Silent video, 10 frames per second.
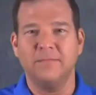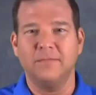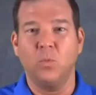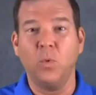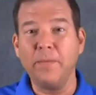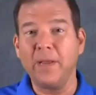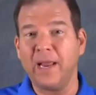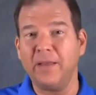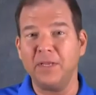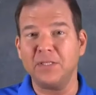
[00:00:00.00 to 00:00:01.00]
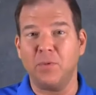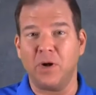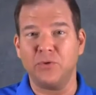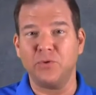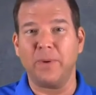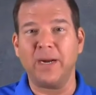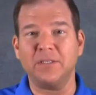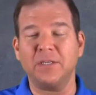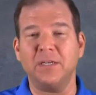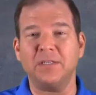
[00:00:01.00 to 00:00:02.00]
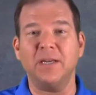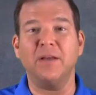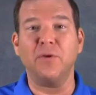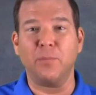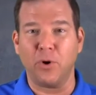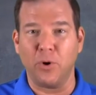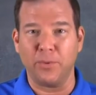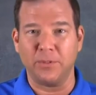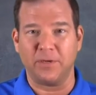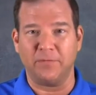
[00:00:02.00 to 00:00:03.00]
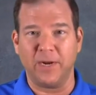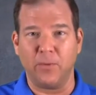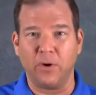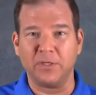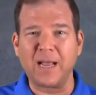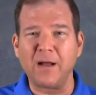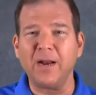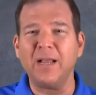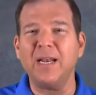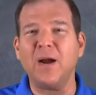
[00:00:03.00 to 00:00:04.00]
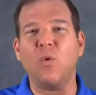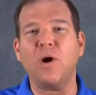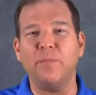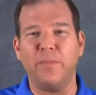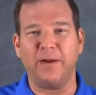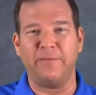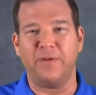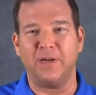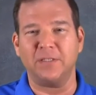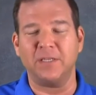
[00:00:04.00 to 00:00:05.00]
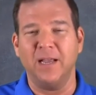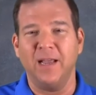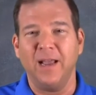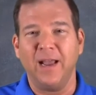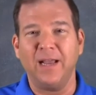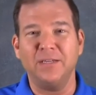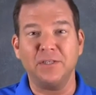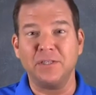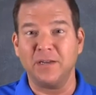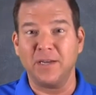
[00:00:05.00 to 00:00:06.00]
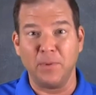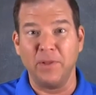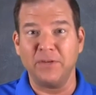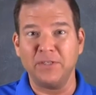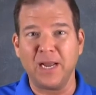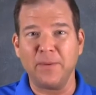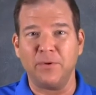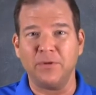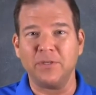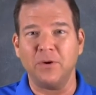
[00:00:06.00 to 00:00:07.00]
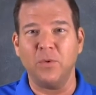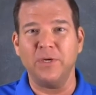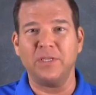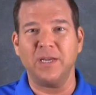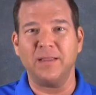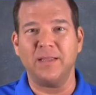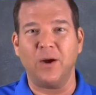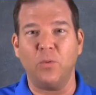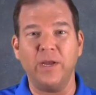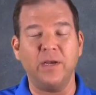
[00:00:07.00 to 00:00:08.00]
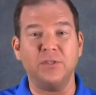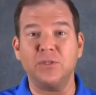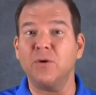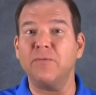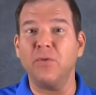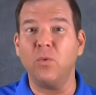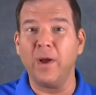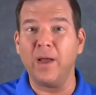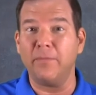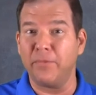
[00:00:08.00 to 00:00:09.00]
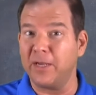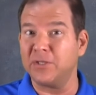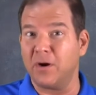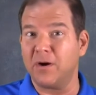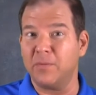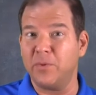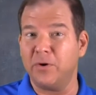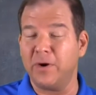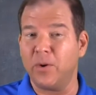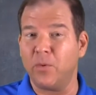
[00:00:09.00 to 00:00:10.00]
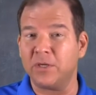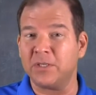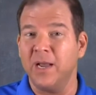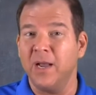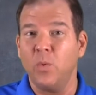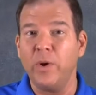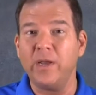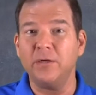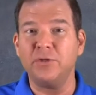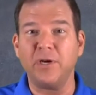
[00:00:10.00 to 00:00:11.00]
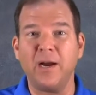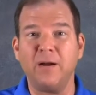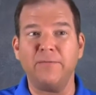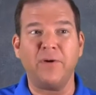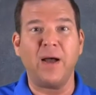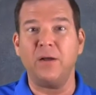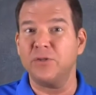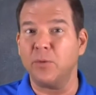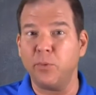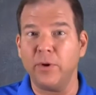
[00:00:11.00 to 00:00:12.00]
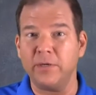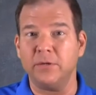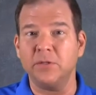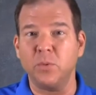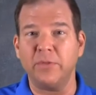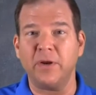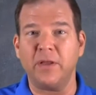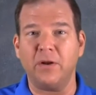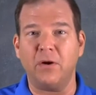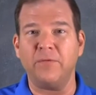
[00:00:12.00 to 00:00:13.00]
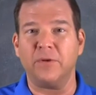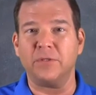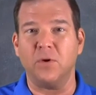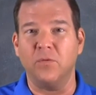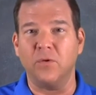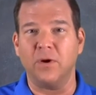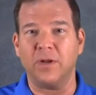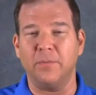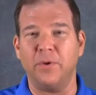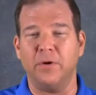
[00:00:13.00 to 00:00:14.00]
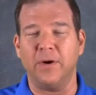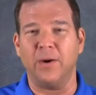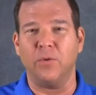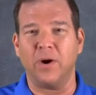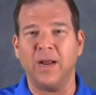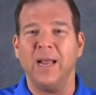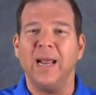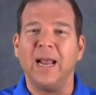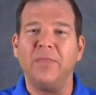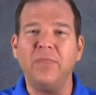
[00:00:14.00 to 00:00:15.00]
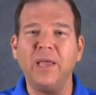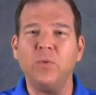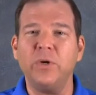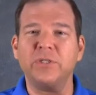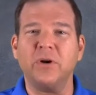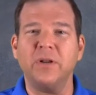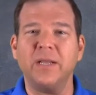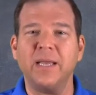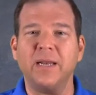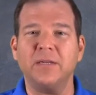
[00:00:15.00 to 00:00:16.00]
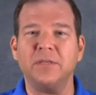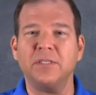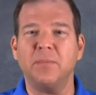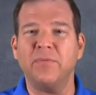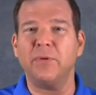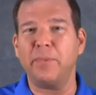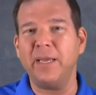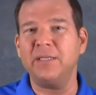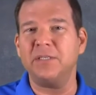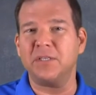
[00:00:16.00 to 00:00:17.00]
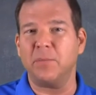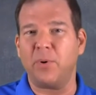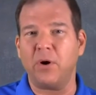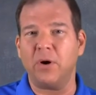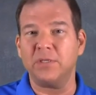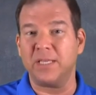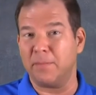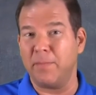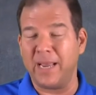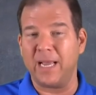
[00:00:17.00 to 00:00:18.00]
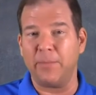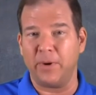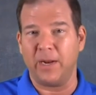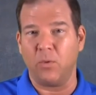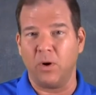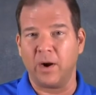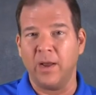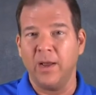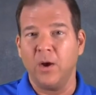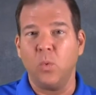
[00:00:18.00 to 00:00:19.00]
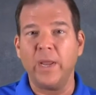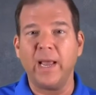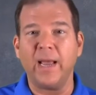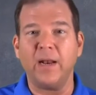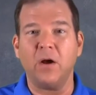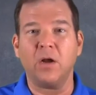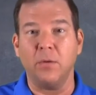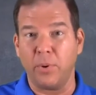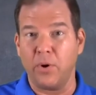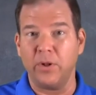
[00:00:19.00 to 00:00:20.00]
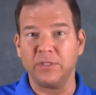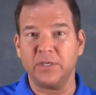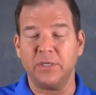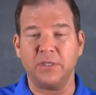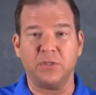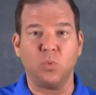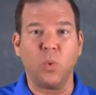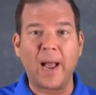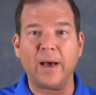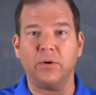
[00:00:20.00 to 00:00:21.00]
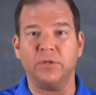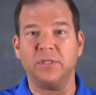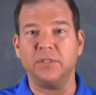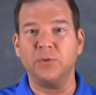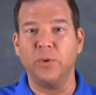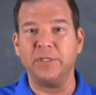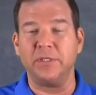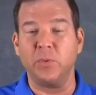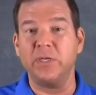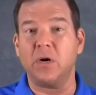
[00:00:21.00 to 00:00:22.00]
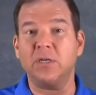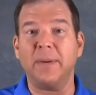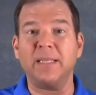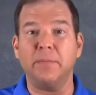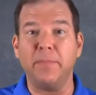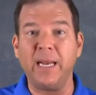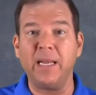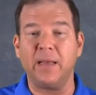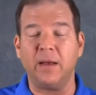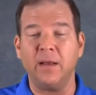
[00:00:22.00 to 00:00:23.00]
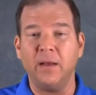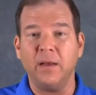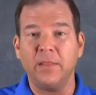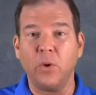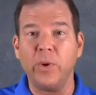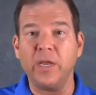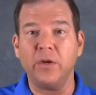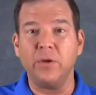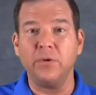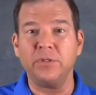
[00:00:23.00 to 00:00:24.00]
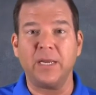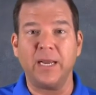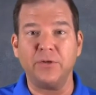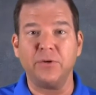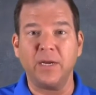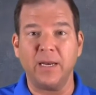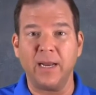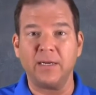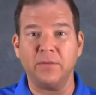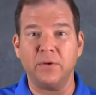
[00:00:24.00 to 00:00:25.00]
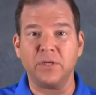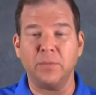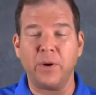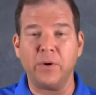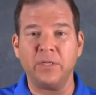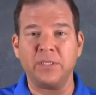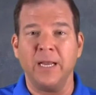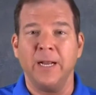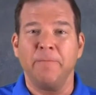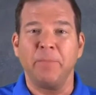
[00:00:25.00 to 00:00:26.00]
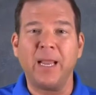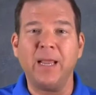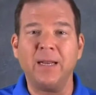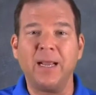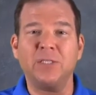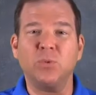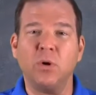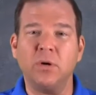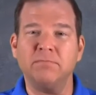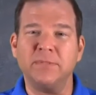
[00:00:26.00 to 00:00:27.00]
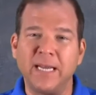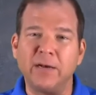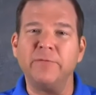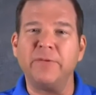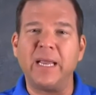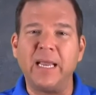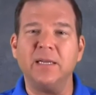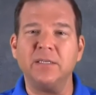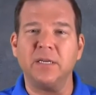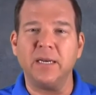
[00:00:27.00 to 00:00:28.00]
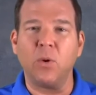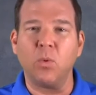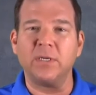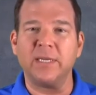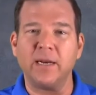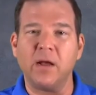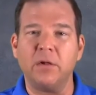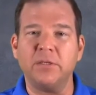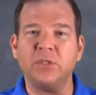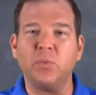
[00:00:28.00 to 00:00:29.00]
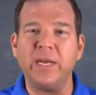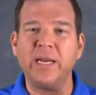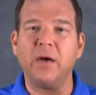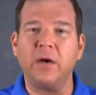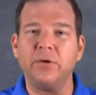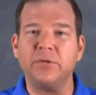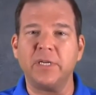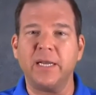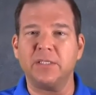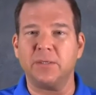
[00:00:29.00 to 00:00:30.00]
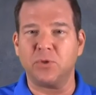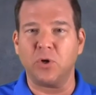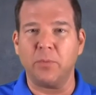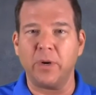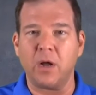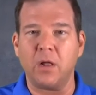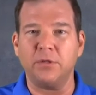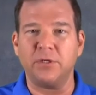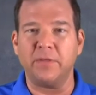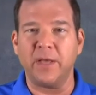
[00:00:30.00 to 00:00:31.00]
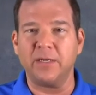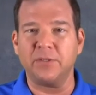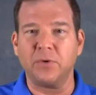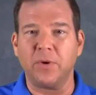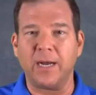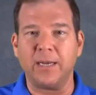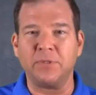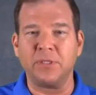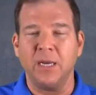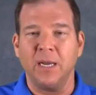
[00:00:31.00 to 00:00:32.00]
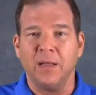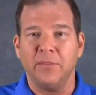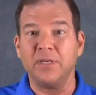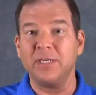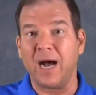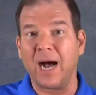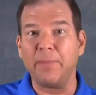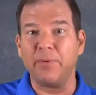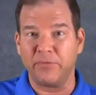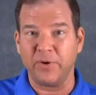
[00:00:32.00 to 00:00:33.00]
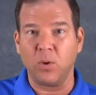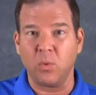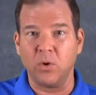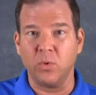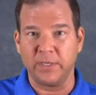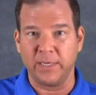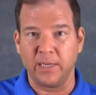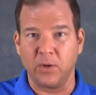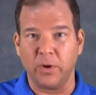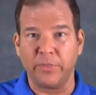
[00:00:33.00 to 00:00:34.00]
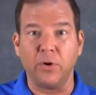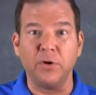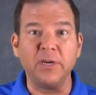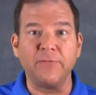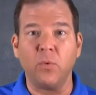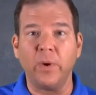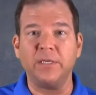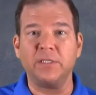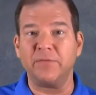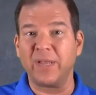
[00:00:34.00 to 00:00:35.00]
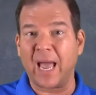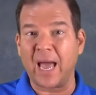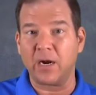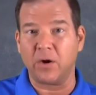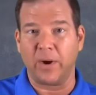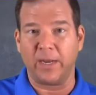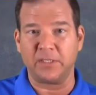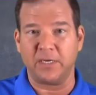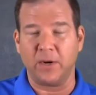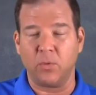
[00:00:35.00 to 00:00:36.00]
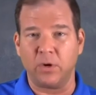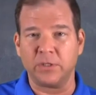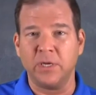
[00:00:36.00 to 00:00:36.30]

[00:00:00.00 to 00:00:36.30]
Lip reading: We began this module by discussing the purpose of networks. How can a network benefit us? And just a couple of examples, we said that we could surf the web thanks to our computer networks. We could share files or printers within an office over a computer network. And then we started to get into some of the pieces and parts that make up a network. We had components such as routers and switches. We talked about the media that we could use to interconnect those components. And as we're delving into network technologies, we need to understand some terminology that describes the type of network we're dealing with. There are different ways of categorizing networks.